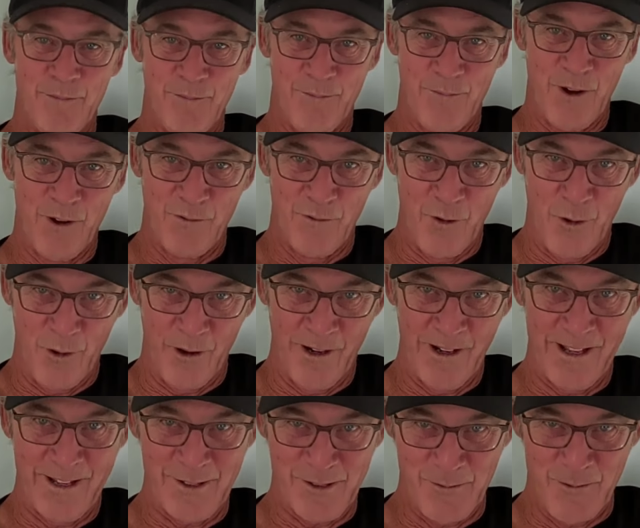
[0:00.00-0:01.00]
Avoura
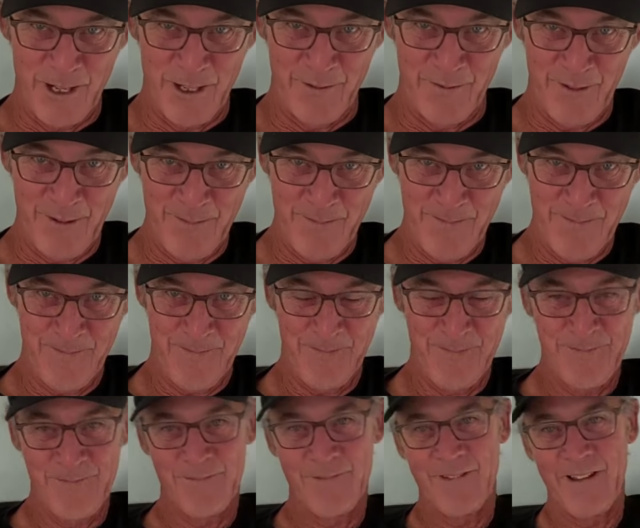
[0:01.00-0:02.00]
is one of them,
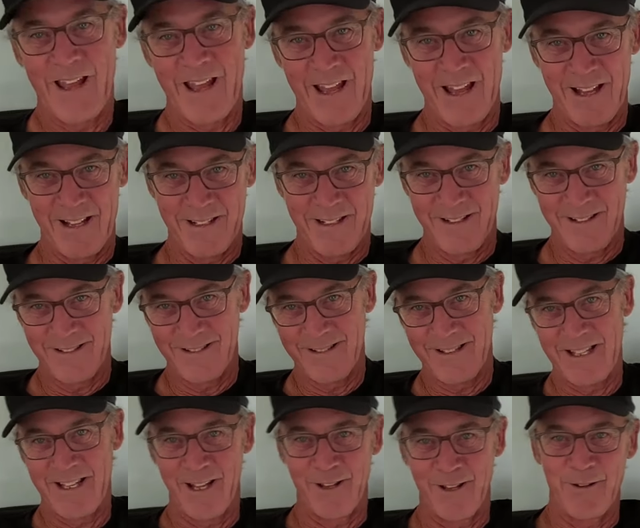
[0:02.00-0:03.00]
and
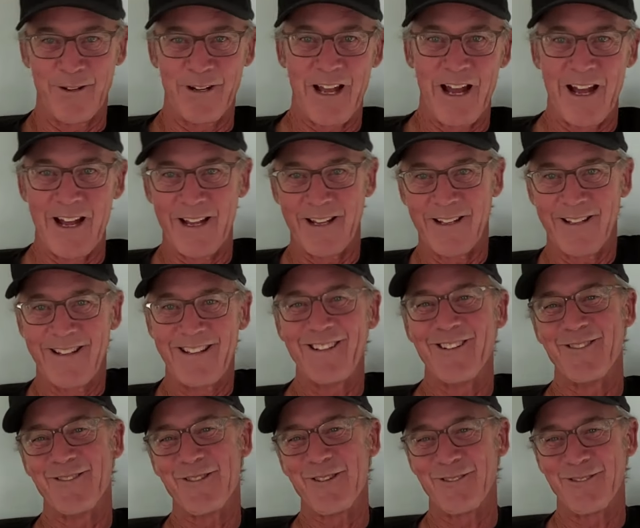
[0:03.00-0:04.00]
the other guy, he
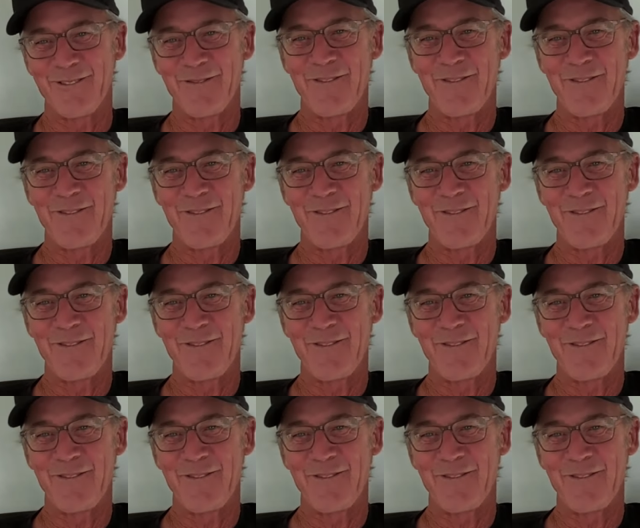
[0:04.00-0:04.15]
knows who. If